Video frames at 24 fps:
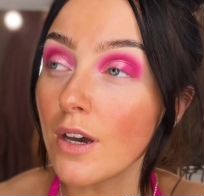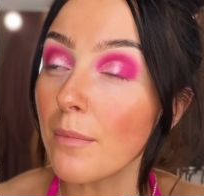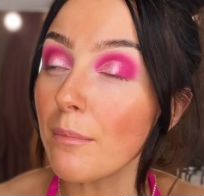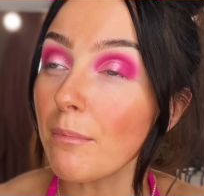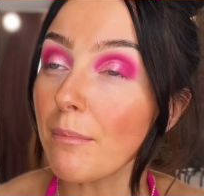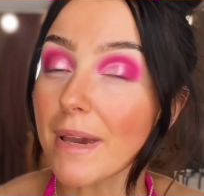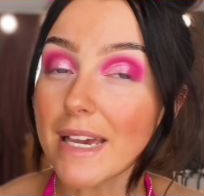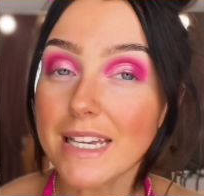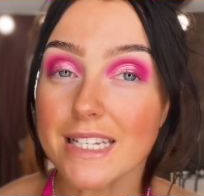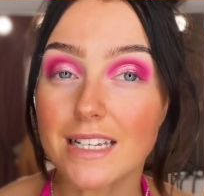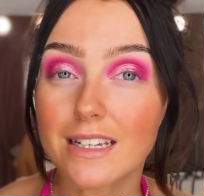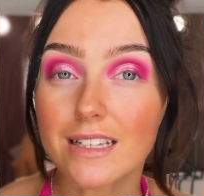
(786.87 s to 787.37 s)

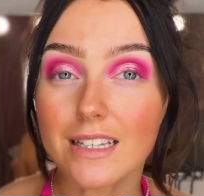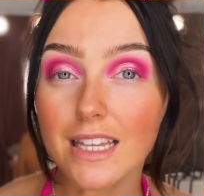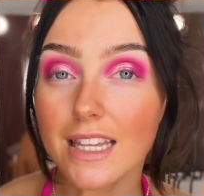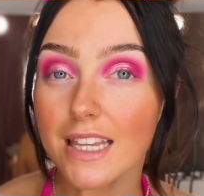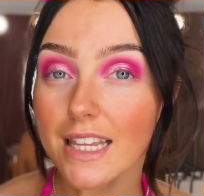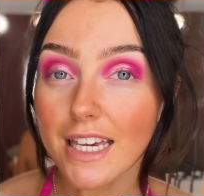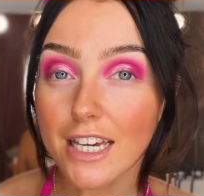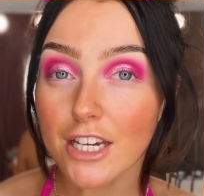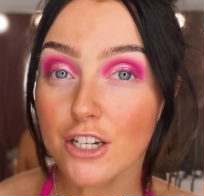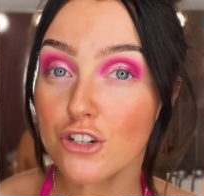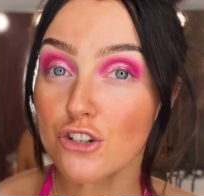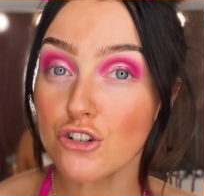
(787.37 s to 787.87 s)
basically
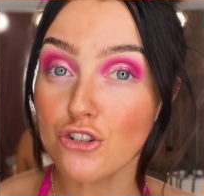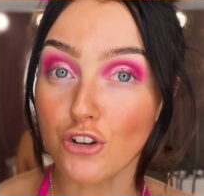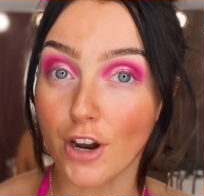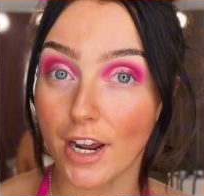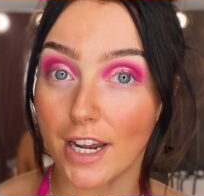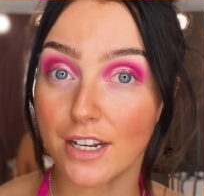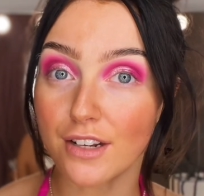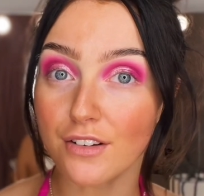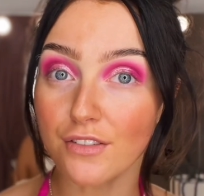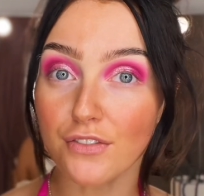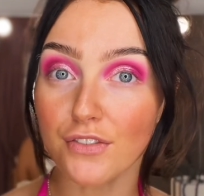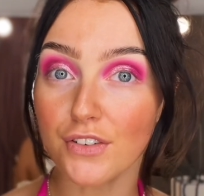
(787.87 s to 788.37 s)
like a
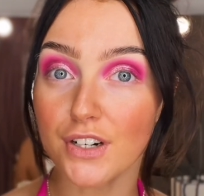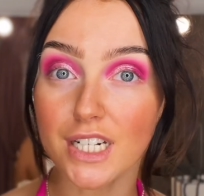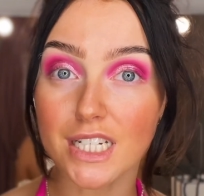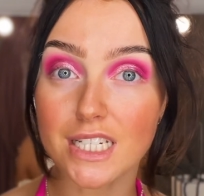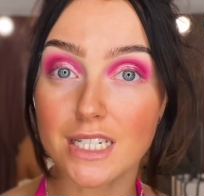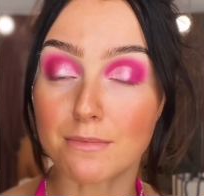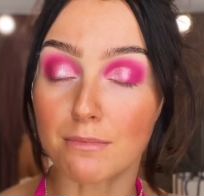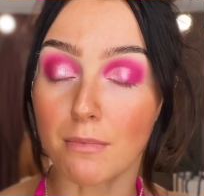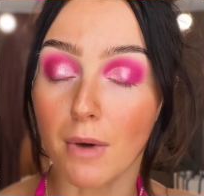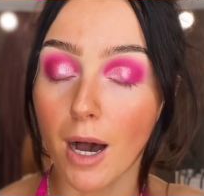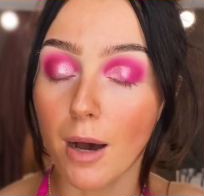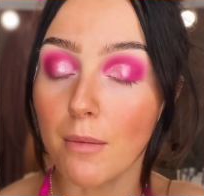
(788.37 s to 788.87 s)
shrine for his
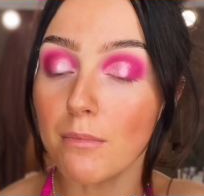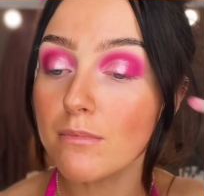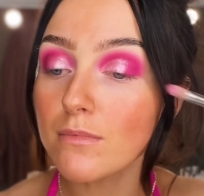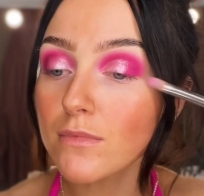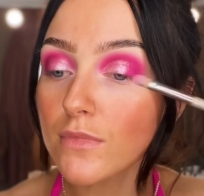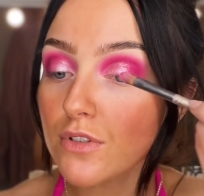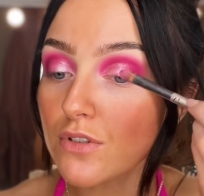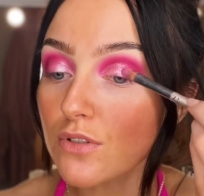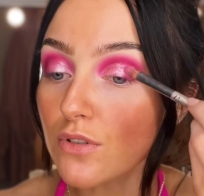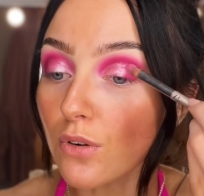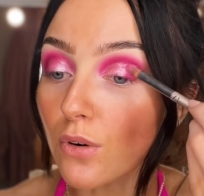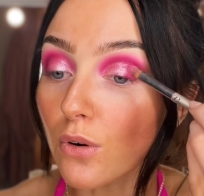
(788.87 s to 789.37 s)
mum
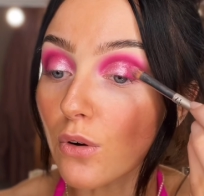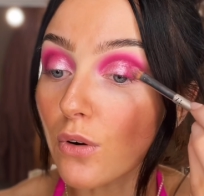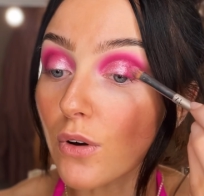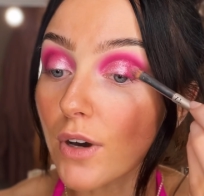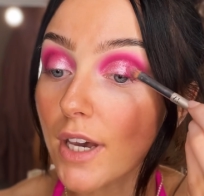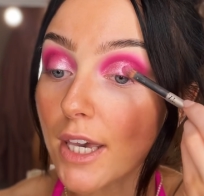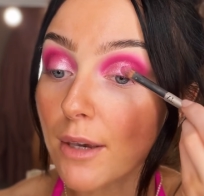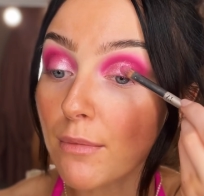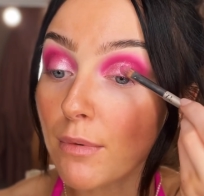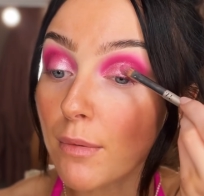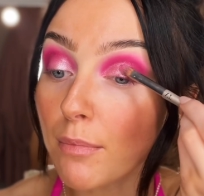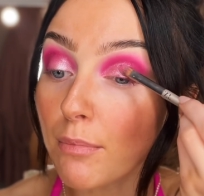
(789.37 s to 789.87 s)
so
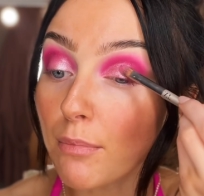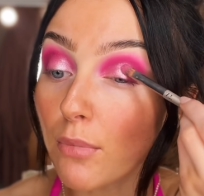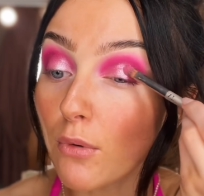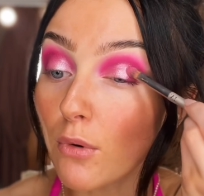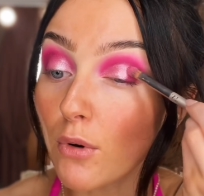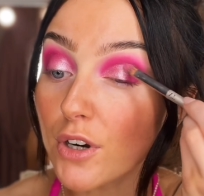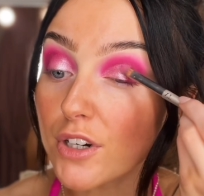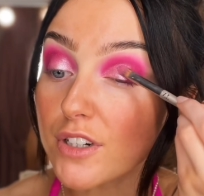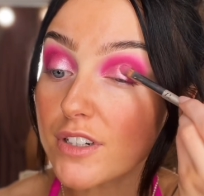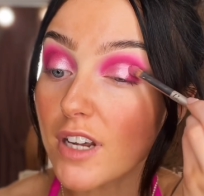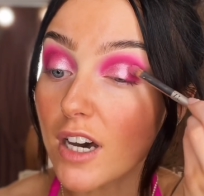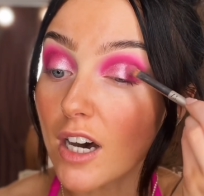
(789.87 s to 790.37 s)
he would
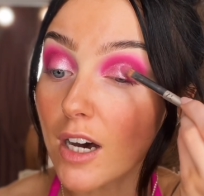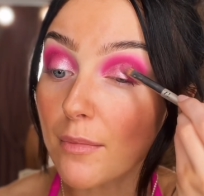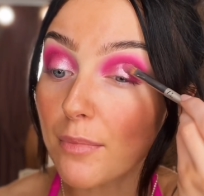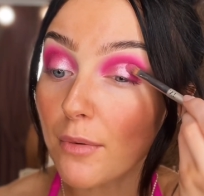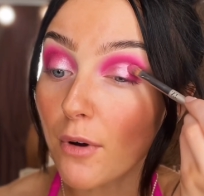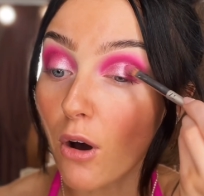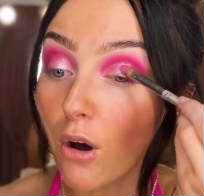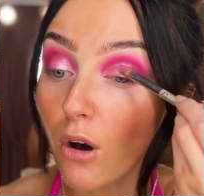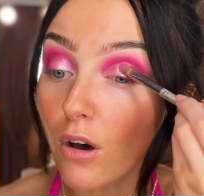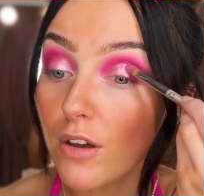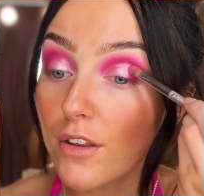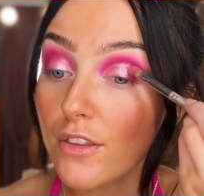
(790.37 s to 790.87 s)
board up
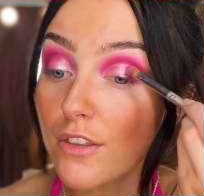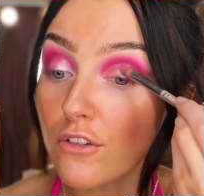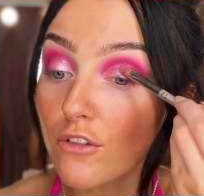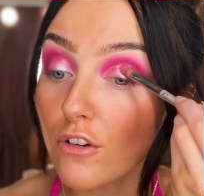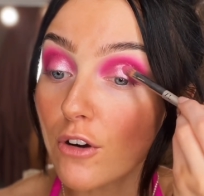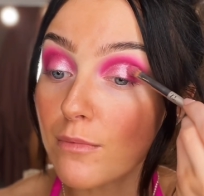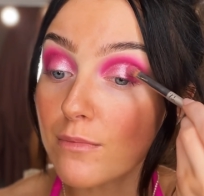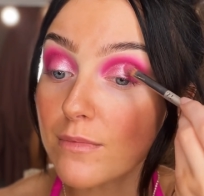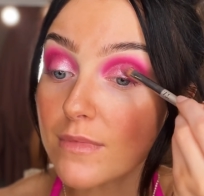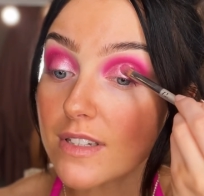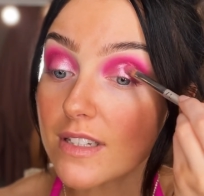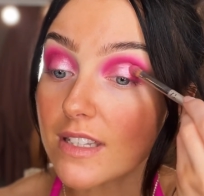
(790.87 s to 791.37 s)
all of the
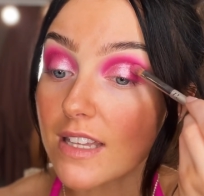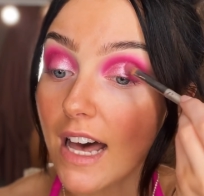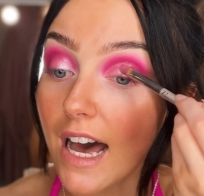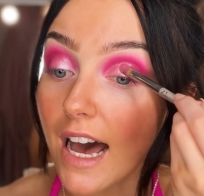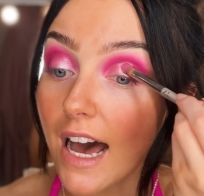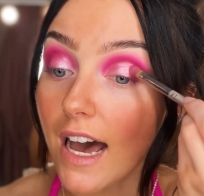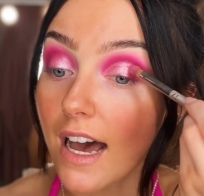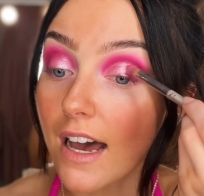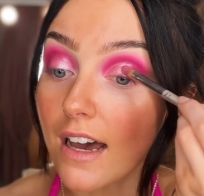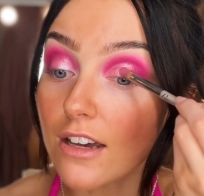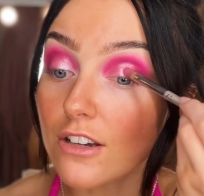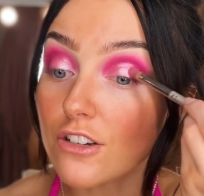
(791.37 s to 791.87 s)
rooms
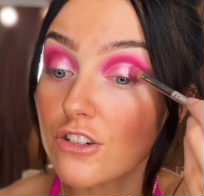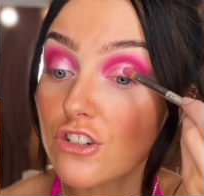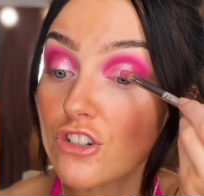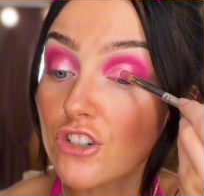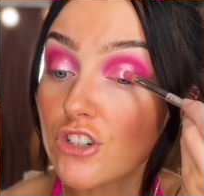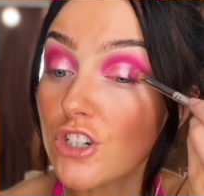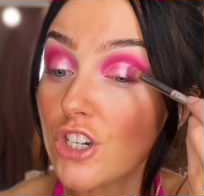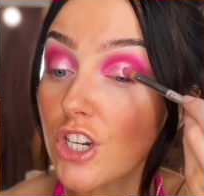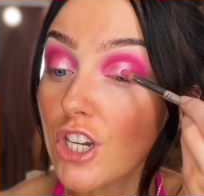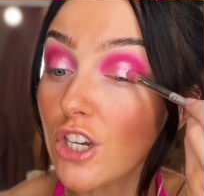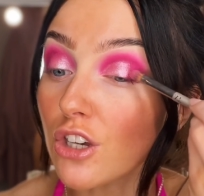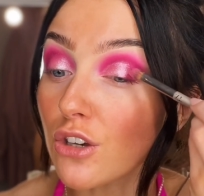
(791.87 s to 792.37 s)
that
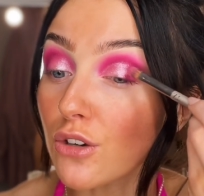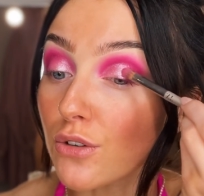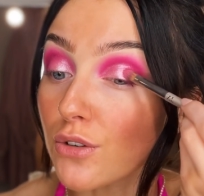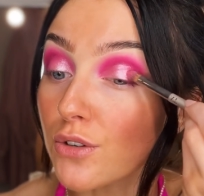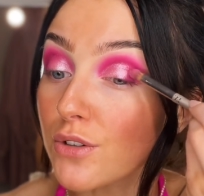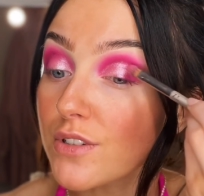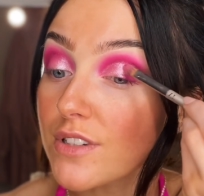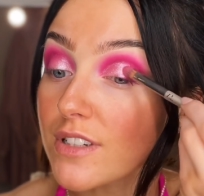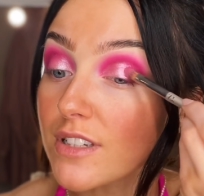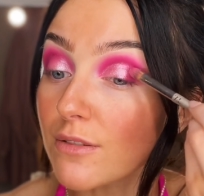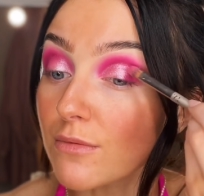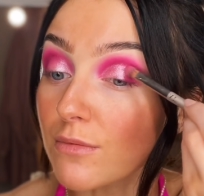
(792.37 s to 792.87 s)
she
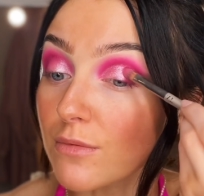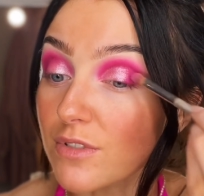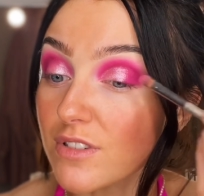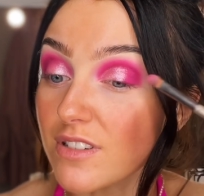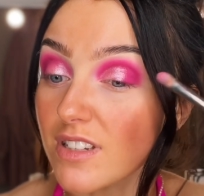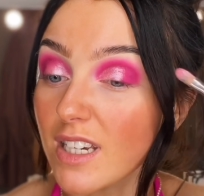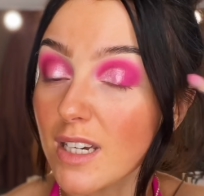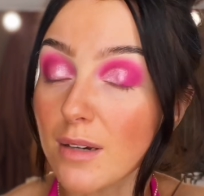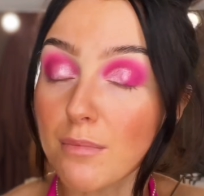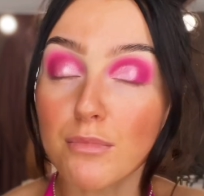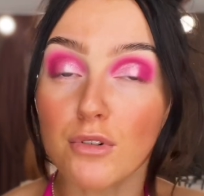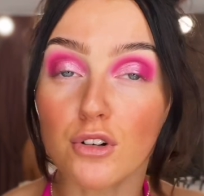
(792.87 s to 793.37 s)
used that was
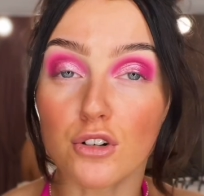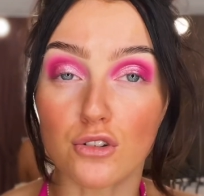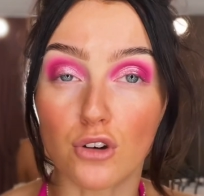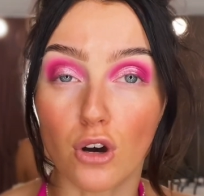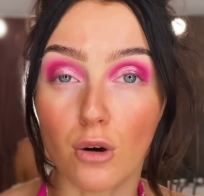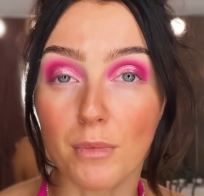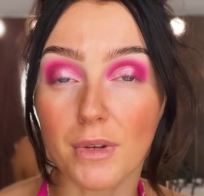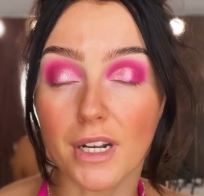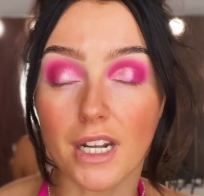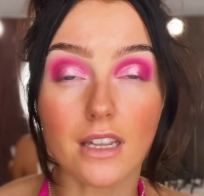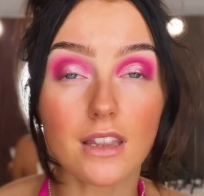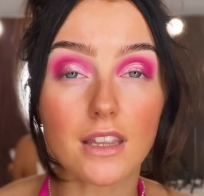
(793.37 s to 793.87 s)
like
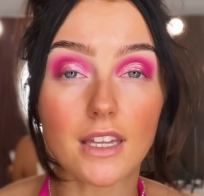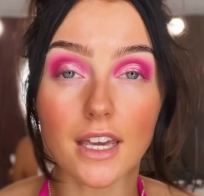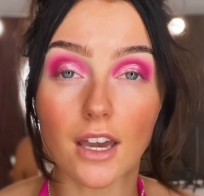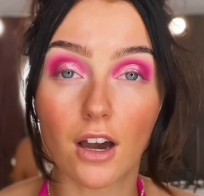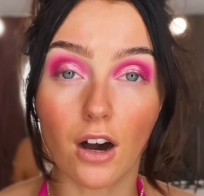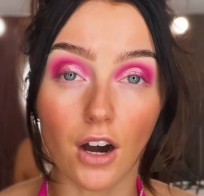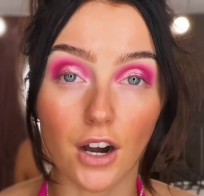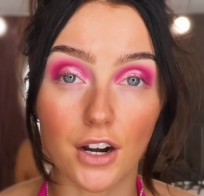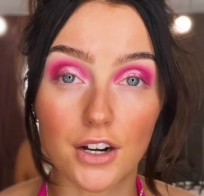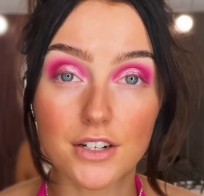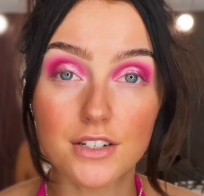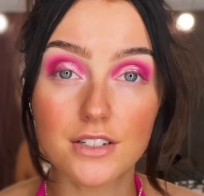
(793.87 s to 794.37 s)
predominantly
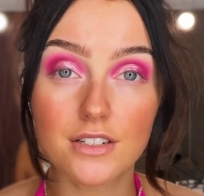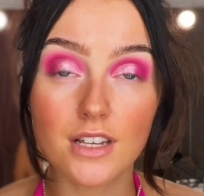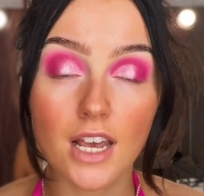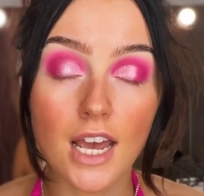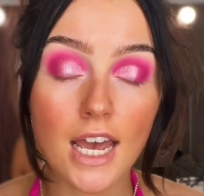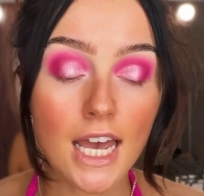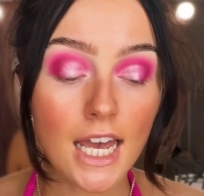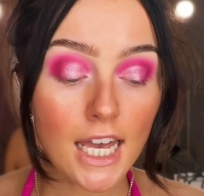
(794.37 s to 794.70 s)
hers